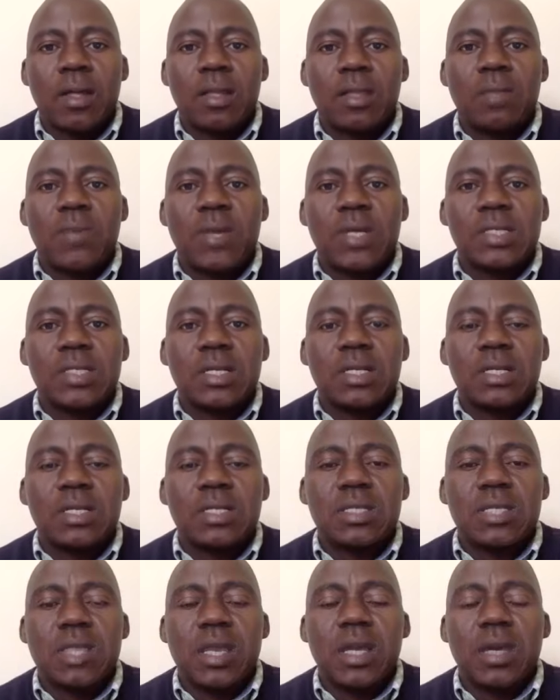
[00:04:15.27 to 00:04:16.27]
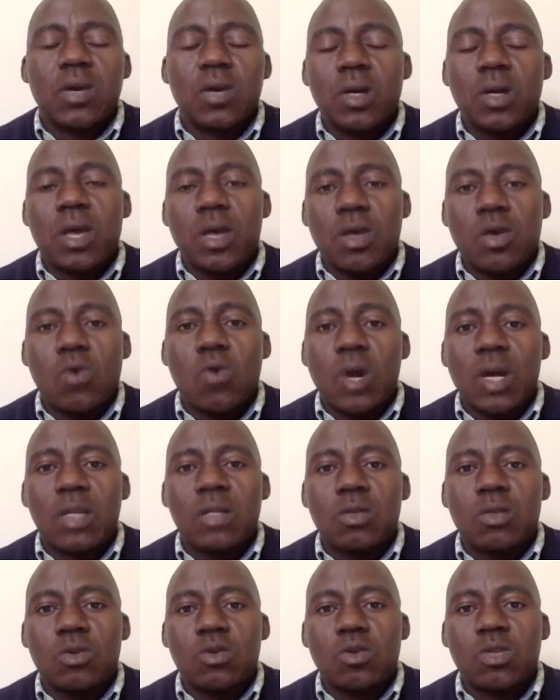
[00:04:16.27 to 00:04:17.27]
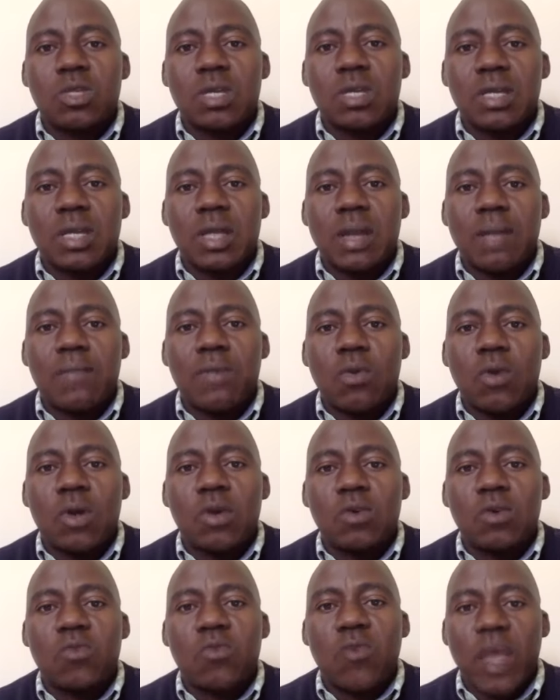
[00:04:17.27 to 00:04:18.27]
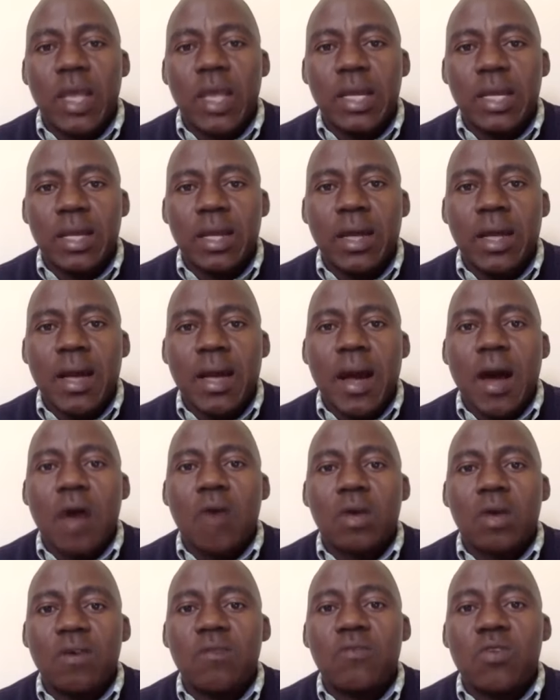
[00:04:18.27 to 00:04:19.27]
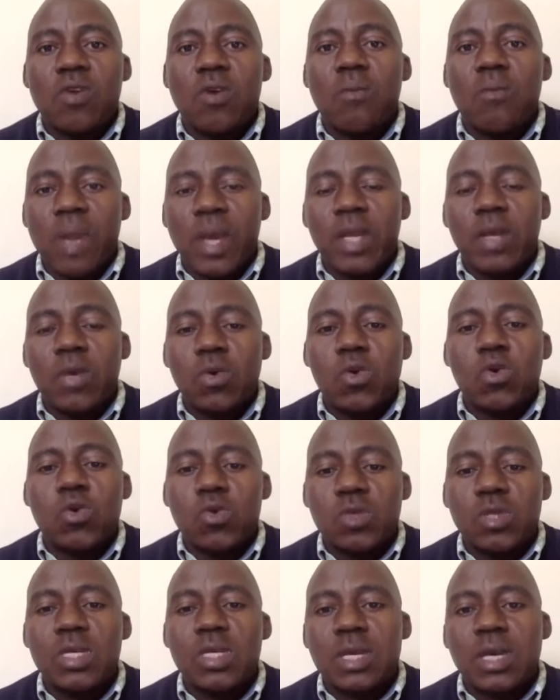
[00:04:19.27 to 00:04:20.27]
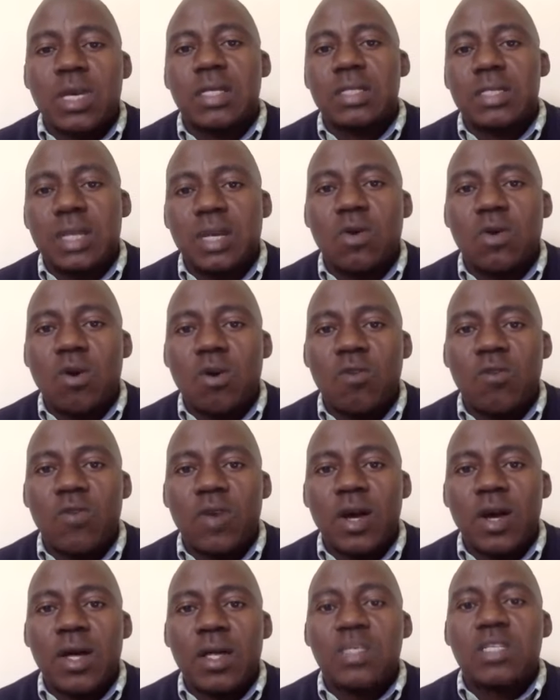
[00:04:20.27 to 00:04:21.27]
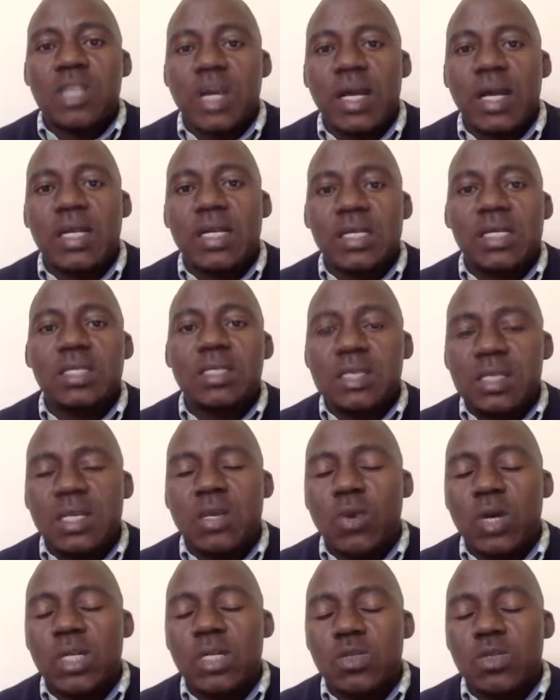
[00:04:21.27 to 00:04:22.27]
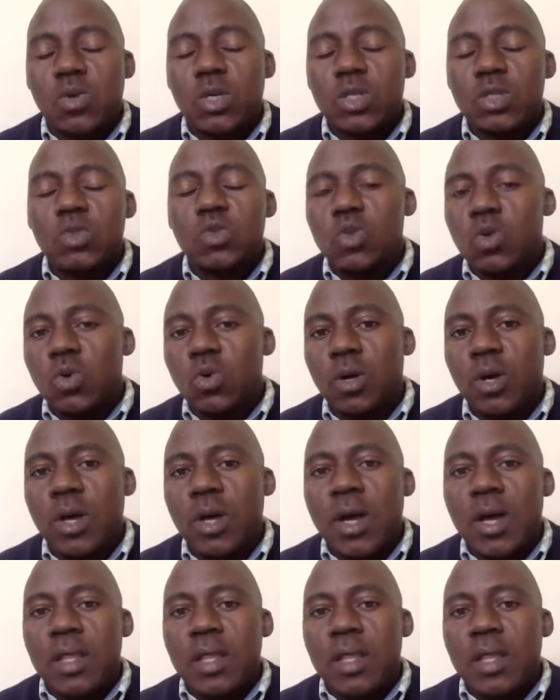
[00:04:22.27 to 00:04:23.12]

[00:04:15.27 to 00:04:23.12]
the president is saying, okay, you think that I'm the one who's failing, I'll give your men who you think can take over the challenge and see what he's going to do.